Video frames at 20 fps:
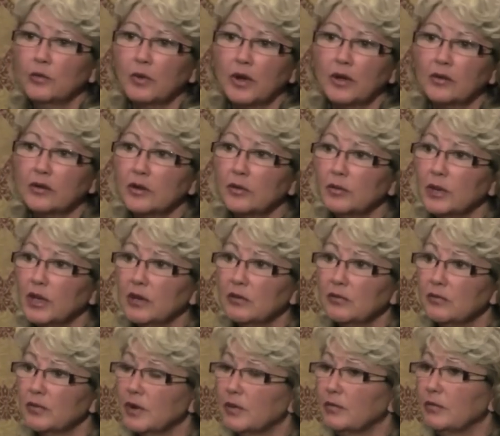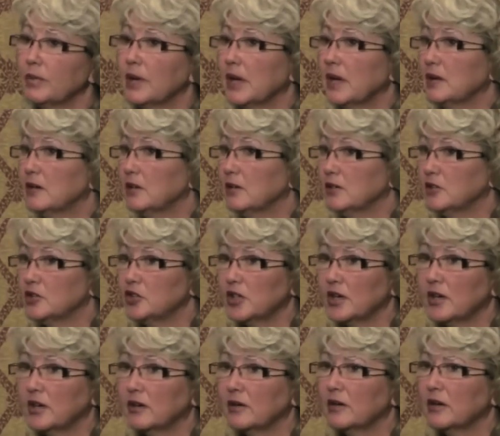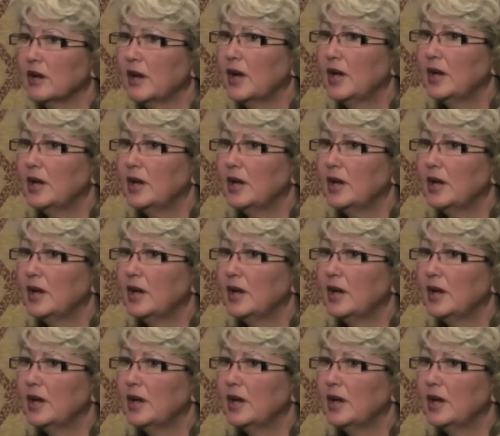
whether it be from bed, chair,